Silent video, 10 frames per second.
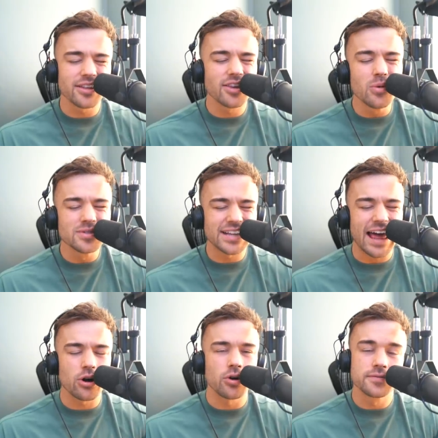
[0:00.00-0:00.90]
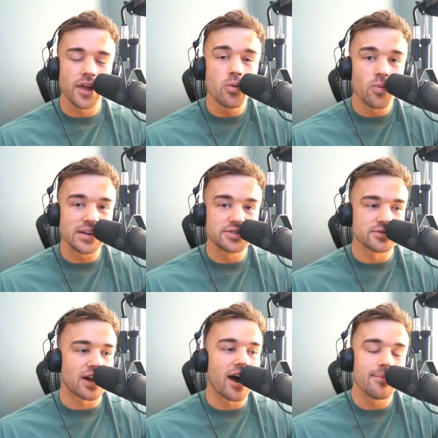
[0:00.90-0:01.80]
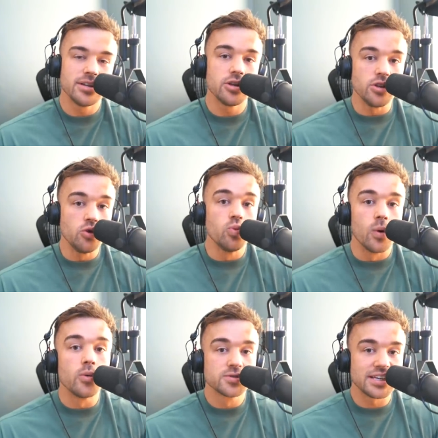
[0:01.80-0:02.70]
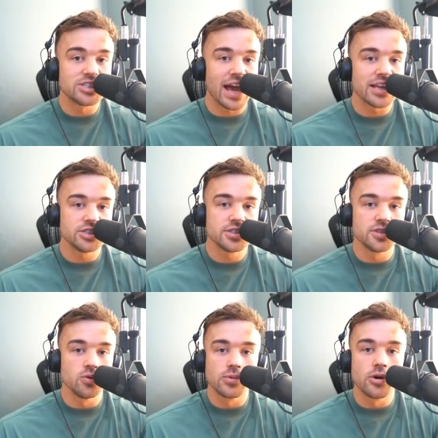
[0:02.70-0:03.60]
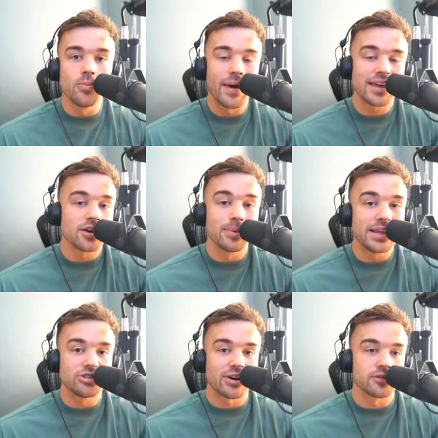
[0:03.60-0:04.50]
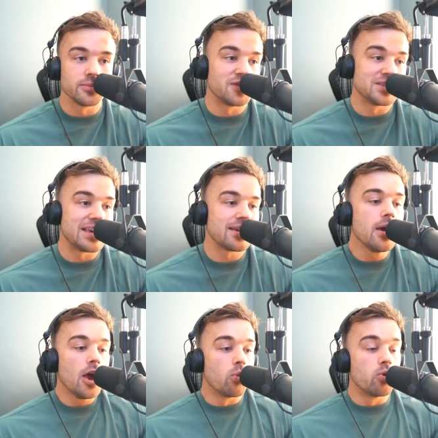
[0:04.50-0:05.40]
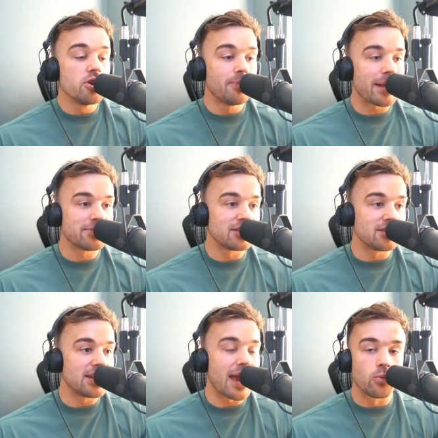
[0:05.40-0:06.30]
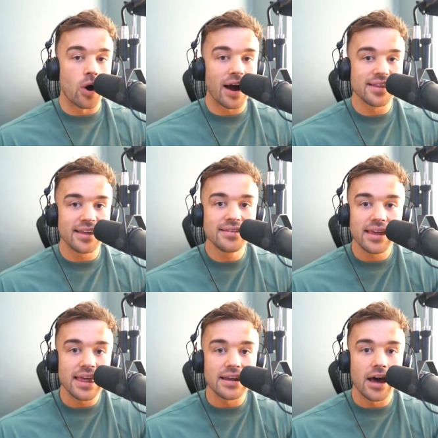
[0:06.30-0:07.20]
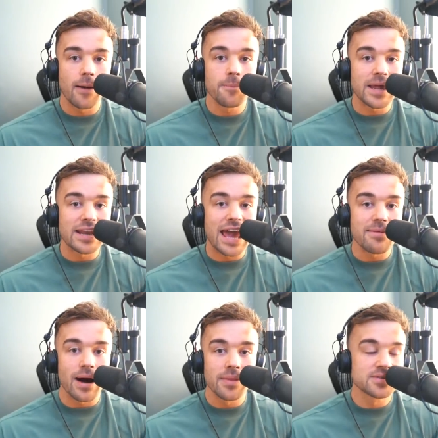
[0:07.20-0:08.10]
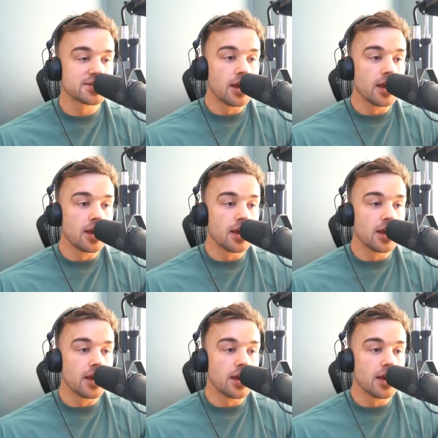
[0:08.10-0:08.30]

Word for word: like don't slack off don't waste your time and you, you will see changes you will make completely transform your physique will you be able to get what i did in um in eight months